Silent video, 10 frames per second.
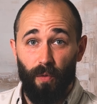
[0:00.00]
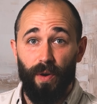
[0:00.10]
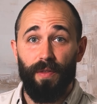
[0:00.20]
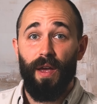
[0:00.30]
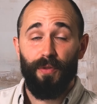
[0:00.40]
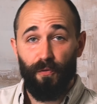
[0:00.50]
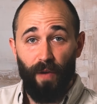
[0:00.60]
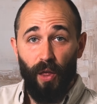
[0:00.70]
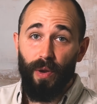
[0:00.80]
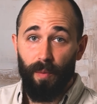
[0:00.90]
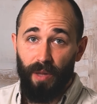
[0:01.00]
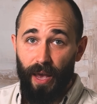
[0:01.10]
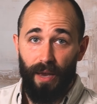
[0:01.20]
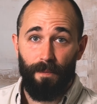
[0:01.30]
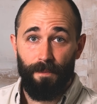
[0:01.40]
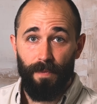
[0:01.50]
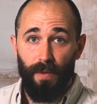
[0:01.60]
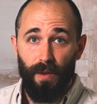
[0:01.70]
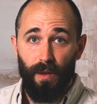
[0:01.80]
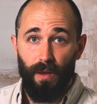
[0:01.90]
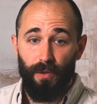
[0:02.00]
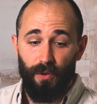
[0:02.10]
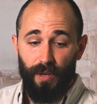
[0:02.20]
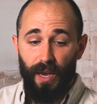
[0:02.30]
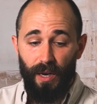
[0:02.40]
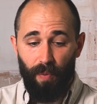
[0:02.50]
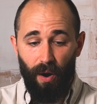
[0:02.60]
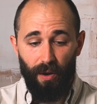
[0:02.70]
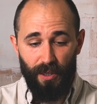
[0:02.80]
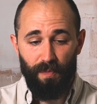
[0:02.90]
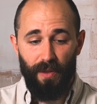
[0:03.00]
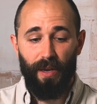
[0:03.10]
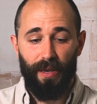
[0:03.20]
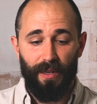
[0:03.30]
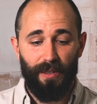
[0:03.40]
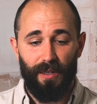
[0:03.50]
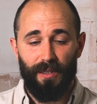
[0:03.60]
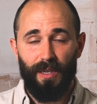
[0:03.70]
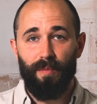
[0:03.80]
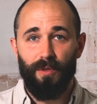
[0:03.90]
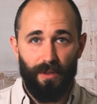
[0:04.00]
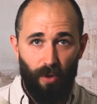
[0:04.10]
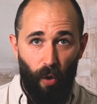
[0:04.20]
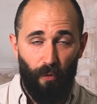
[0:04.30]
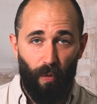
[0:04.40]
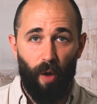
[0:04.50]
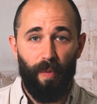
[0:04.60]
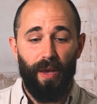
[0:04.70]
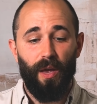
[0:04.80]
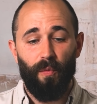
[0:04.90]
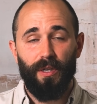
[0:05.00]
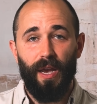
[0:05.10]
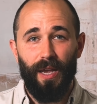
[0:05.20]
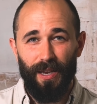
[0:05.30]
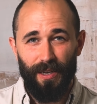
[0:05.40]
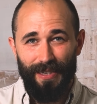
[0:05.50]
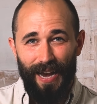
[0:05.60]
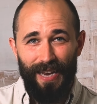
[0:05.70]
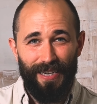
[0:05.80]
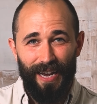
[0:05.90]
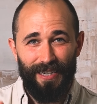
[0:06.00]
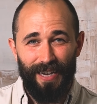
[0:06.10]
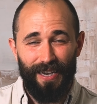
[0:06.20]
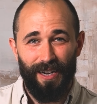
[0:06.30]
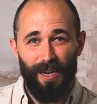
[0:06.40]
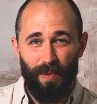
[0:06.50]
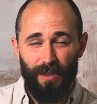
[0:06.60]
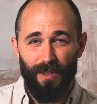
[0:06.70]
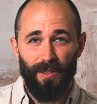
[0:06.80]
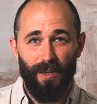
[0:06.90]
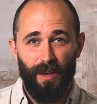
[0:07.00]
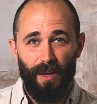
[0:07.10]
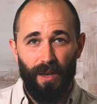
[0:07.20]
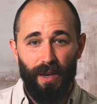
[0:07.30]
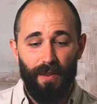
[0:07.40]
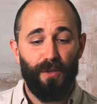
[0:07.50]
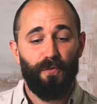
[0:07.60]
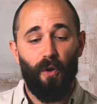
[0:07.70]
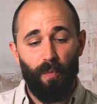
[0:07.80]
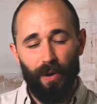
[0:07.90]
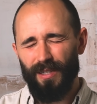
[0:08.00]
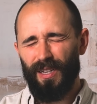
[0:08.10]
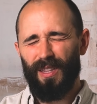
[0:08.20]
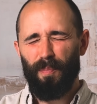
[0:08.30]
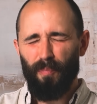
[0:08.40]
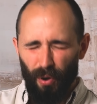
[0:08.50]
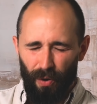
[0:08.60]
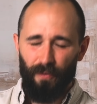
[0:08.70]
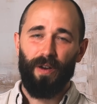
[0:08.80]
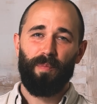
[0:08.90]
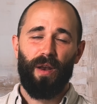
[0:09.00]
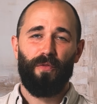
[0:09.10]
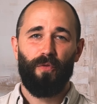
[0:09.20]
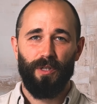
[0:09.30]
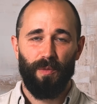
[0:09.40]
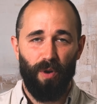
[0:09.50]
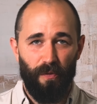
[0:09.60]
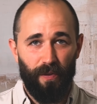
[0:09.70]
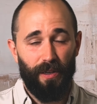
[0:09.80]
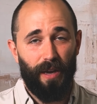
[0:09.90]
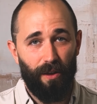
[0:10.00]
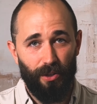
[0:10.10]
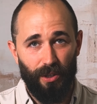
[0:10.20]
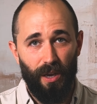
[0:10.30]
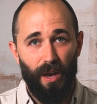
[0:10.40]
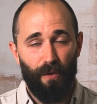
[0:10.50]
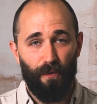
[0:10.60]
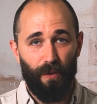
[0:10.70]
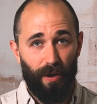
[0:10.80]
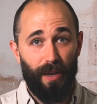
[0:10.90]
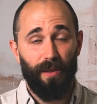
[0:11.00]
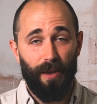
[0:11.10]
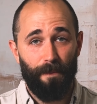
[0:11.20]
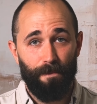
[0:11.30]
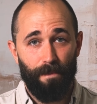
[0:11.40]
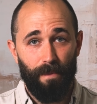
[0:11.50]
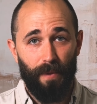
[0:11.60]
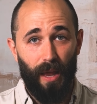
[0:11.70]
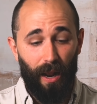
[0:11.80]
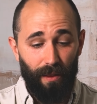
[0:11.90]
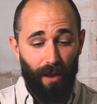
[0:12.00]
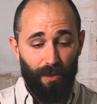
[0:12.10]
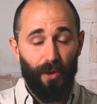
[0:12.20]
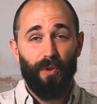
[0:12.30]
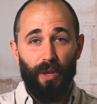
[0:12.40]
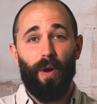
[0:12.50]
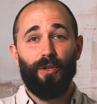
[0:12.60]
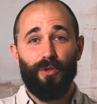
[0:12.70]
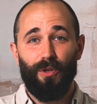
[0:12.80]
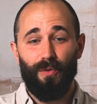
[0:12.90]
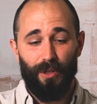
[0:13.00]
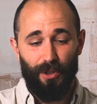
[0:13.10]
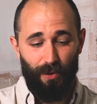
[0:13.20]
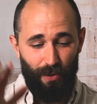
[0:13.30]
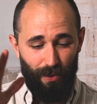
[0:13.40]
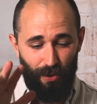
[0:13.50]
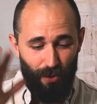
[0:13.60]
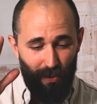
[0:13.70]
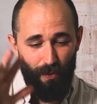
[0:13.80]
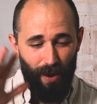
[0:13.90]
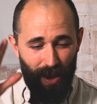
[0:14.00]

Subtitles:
with, they're following a plan. They're taking apart something like this that seems overwhelming, and we're taking it into tiny, tiny, tiny, tiny pieces. This phone book is like the perfect metaphor. It's the perfect analogy for healing. And I literally want you to do this. So you're